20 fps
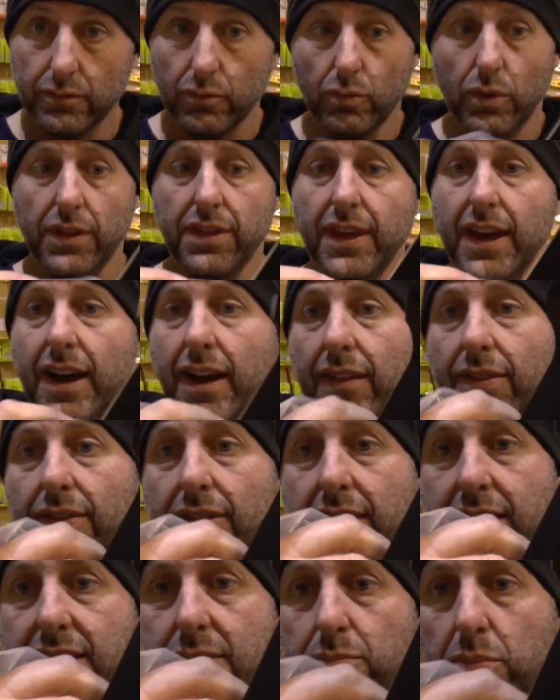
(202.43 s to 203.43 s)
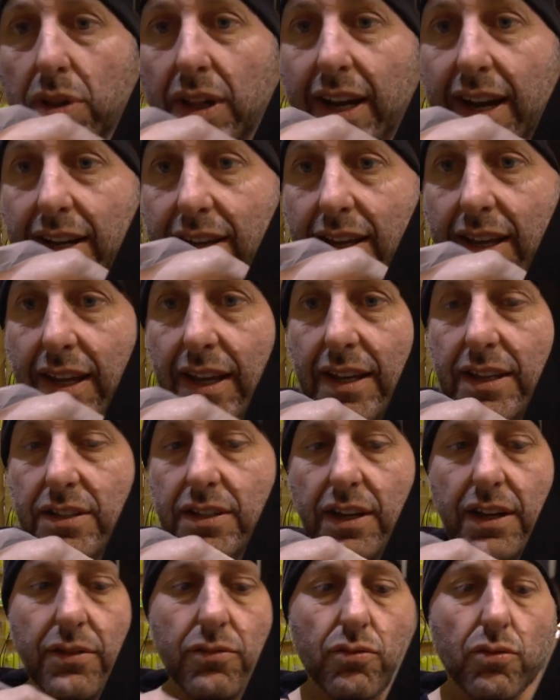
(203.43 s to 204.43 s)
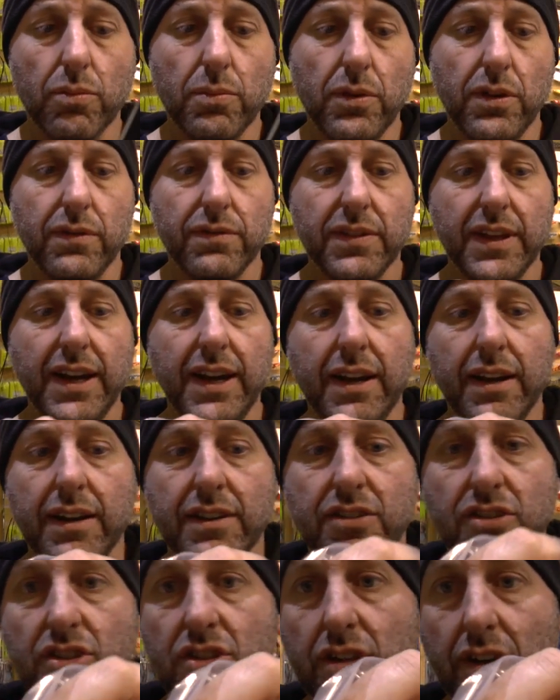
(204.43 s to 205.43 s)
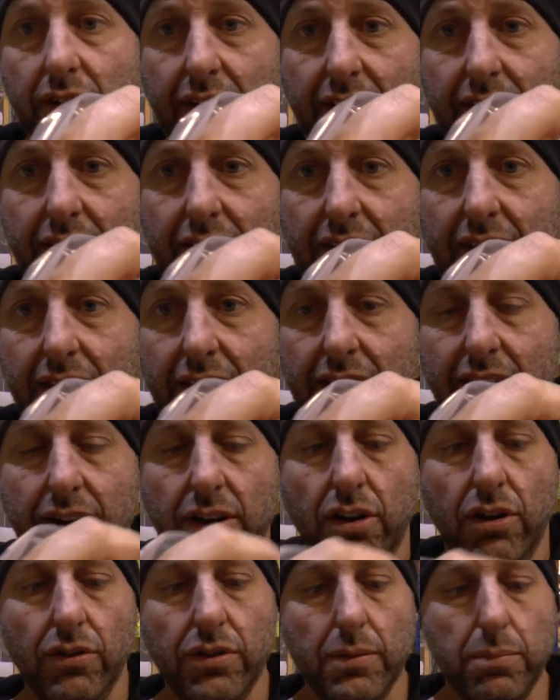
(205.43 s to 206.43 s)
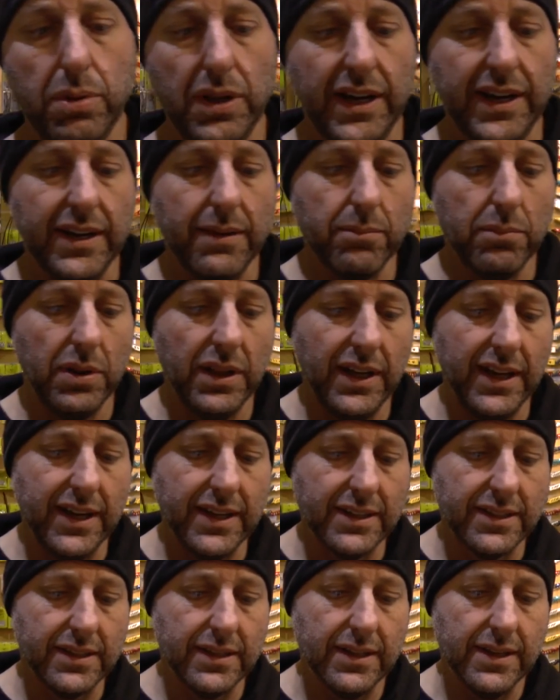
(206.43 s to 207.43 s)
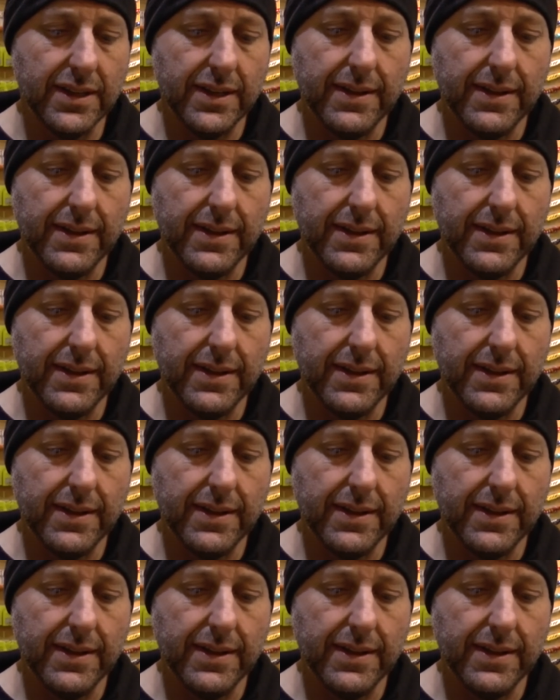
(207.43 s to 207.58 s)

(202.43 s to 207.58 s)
Without this plate here, so you'd remove that, and it's just got an Allen key there to hold the plate in place.